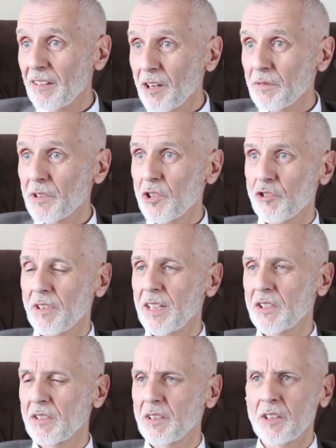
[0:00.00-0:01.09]
out over the
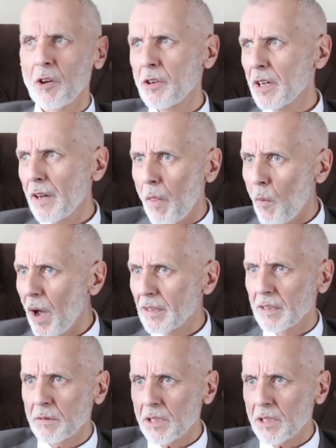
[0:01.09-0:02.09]
streets, and I heard another one.